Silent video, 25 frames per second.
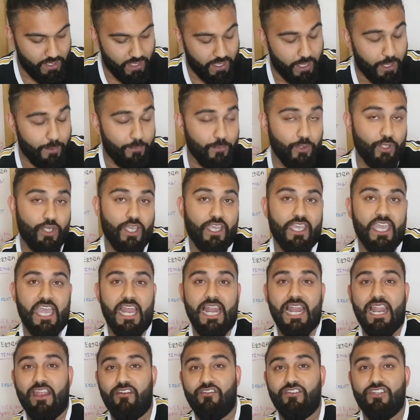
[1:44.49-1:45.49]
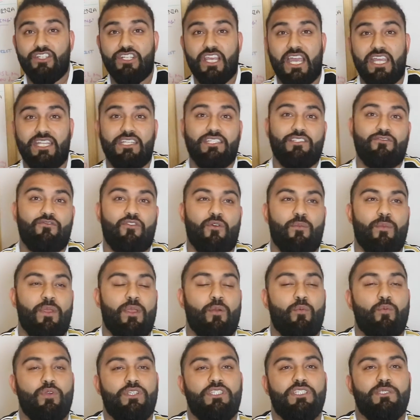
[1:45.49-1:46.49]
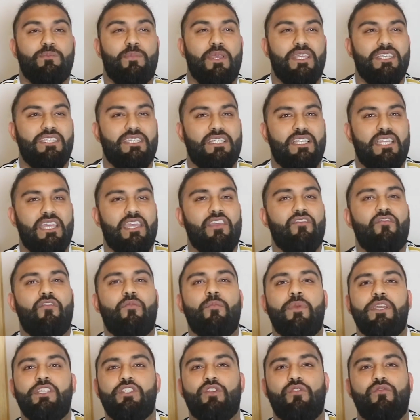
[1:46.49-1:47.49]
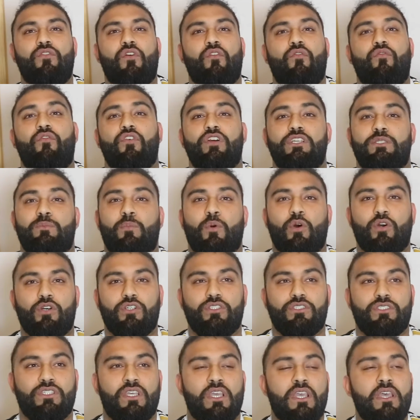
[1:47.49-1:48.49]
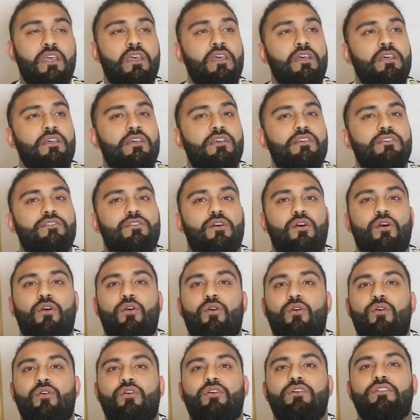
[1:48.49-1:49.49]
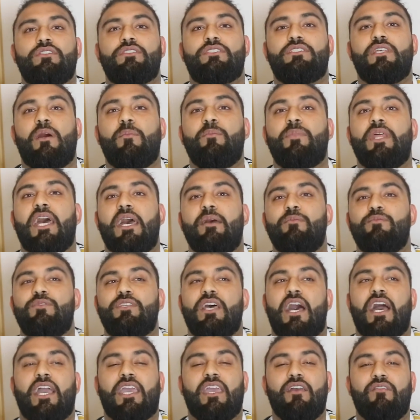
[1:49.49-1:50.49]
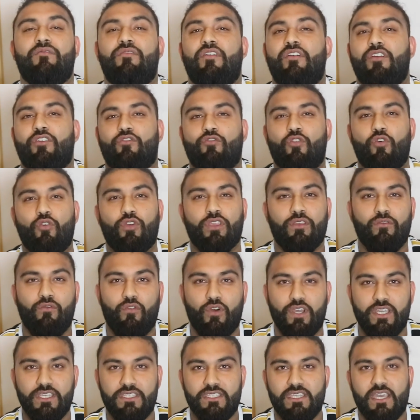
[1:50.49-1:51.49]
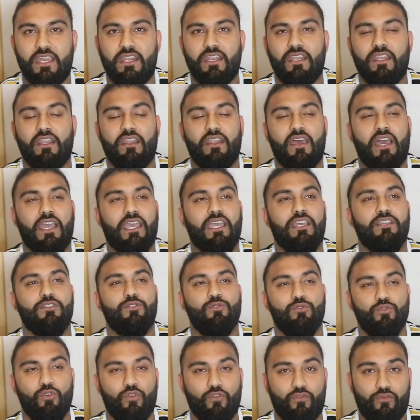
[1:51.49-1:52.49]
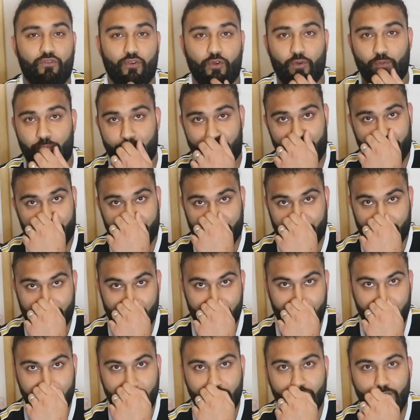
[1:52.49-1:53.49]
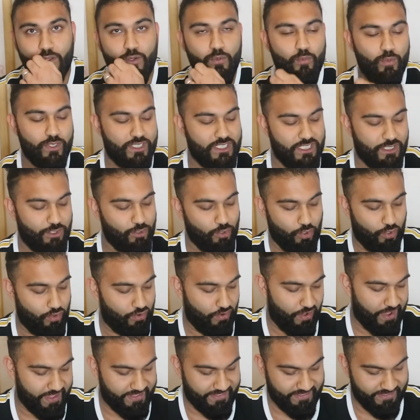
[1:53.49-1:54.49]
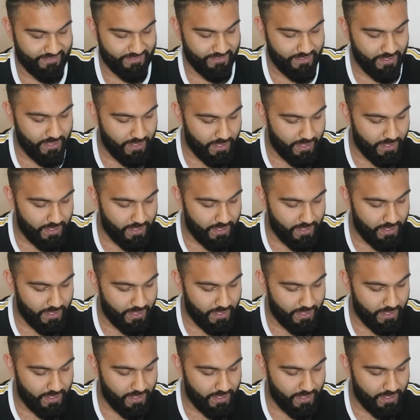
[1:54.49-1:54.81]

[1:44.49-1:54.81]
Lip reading: You can get laryngitis from it, which is basically inflammation of your voice box. So sometimes I get a very croaky voice and I get a sore throat, which is not nice.